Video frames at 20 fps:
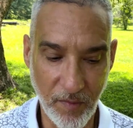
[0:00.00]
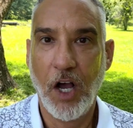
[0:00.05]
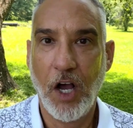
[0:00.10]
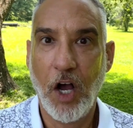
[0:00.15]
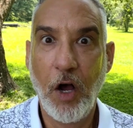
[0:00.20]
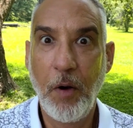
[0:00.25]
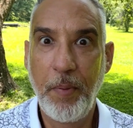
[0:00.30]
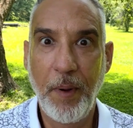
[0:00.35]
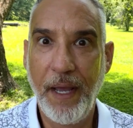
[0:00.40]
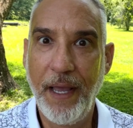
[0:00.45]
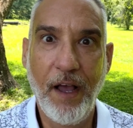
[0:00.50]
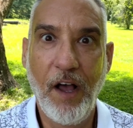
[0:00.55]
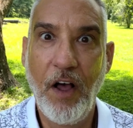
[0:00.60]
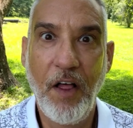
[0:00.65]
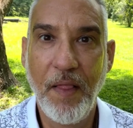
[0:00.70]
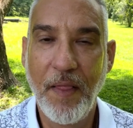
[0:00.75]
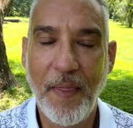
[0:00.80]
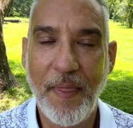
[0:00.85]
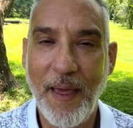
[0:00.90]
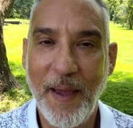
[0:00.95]
Hope
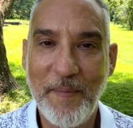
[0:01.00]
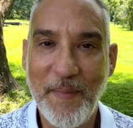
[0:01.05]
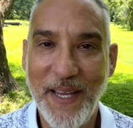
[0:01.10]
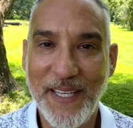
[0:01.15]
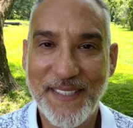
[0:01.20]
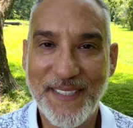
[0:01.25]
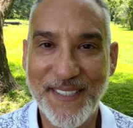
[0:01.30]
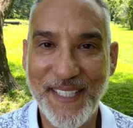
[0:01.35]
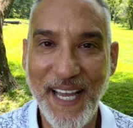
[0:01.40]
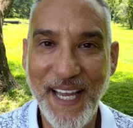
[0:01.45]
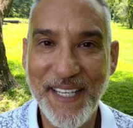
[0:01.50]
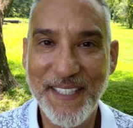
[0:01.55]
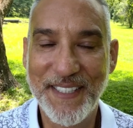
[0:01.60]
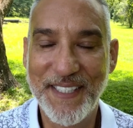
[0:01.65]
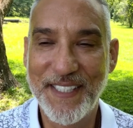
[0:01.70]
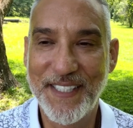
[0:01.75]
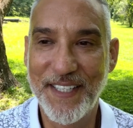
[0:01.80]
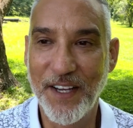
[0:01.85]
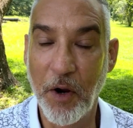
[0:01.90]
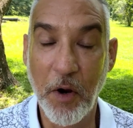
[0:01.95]
all of that made
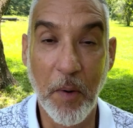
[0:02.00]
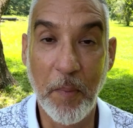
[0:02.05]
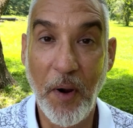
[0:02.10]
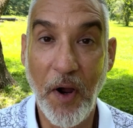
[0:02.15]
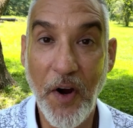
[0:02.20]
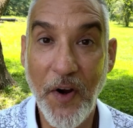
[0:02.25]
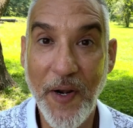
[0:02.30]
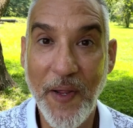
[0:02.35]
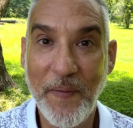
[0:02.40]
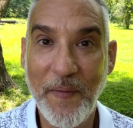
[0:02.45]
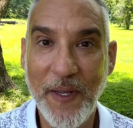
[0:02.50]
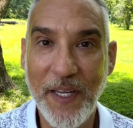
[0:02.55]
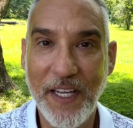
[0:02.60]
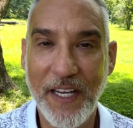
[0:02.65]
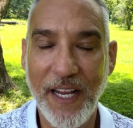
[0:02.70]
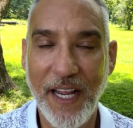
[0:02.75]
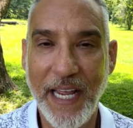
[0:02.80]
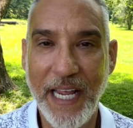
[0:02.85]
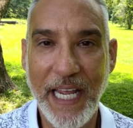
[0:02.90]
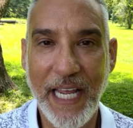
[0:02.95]
sense or a part of it
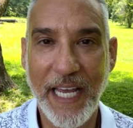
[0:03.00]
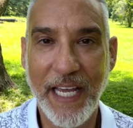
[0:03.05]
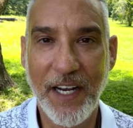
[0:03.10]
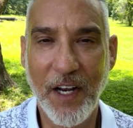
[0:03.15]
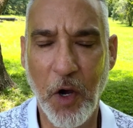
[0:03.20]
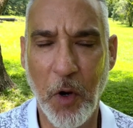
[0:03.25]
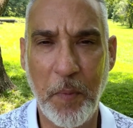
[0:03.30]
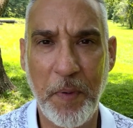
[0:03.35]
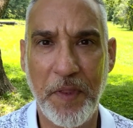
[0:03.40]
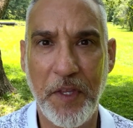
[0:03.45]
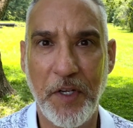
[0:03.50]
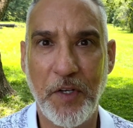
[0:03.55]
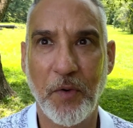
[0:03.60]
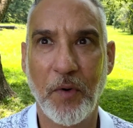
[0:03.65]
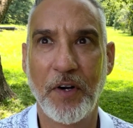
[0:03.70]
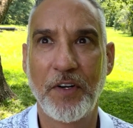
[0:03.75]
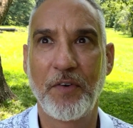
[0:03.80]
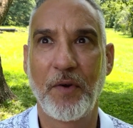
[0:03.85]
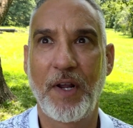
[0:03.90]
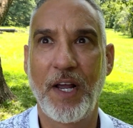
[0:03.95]
and opened the
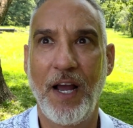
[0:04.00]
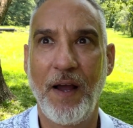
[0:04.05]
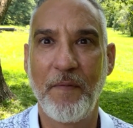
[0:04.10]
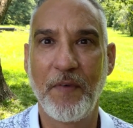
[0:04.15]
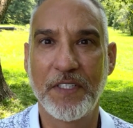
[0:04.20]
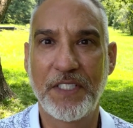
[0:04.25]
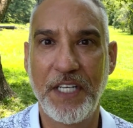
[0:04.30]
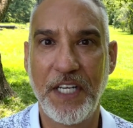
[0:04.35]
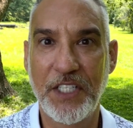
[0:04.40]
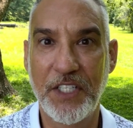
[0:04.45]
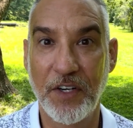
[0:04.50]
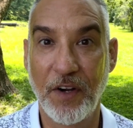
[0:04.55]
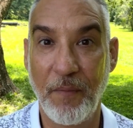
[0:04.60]
door to a conversation,